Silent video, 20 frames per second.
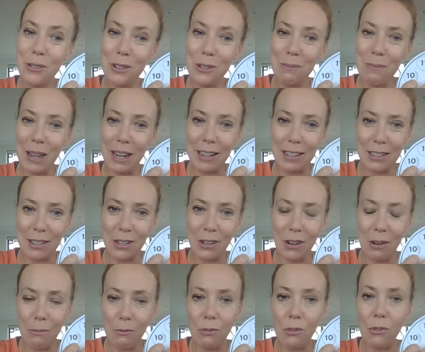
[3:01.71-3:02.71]
could make a
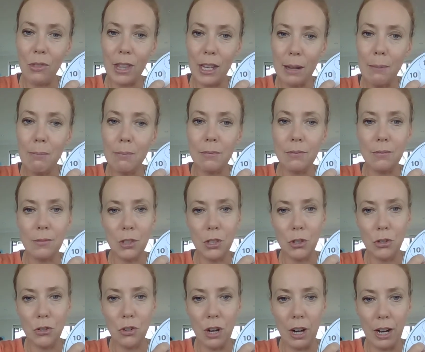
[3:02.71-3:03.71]
time for them to
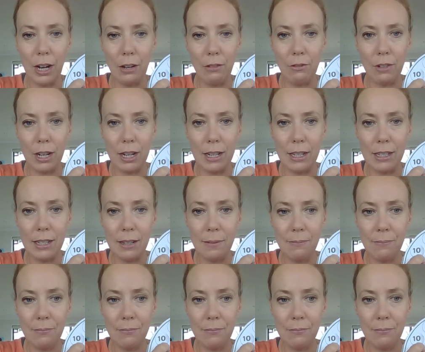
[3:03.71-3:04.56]
try and read.